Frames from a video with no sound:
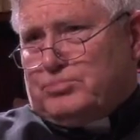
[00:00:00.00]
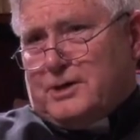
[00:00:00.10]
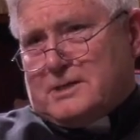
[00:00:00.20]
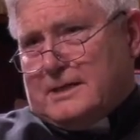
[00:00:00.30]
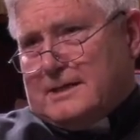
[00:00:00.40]

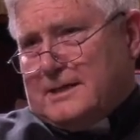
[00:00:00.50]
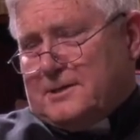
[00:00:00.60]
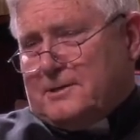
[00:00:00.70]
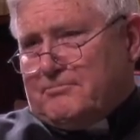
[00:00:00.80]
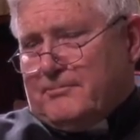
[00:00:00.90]

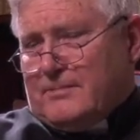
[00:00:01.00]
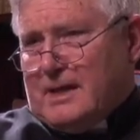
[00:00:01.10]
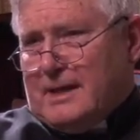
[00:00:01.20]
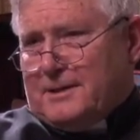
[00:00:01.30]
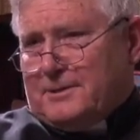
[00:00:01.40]
Personally,
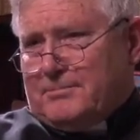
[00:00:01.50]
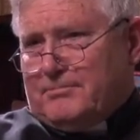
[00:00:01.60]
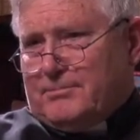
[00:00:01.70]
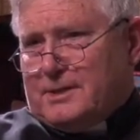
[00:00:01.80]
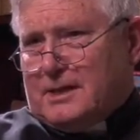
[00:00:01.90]
I
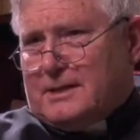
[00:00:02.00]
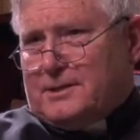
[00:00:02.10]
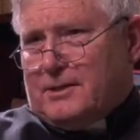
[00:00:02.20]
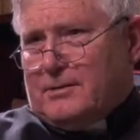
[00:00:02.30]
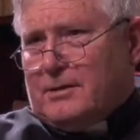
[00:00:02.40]
think
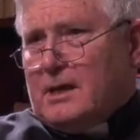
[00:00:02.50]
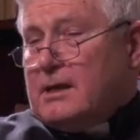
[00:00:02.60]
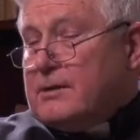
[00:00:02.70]
there